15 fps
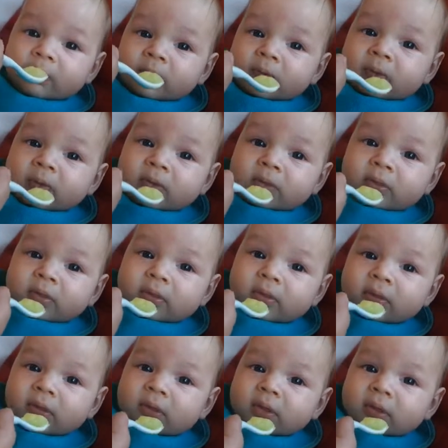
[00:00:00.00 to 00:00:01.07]
so let him
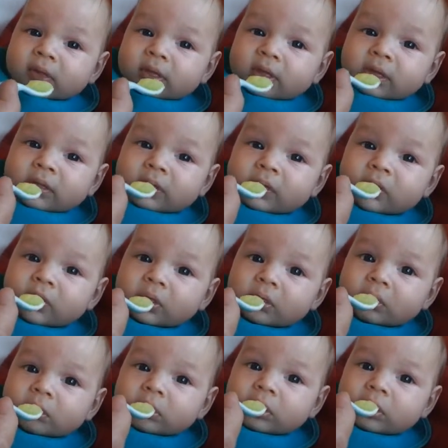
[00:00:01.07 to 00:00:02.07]
taste a little bit on his tongue.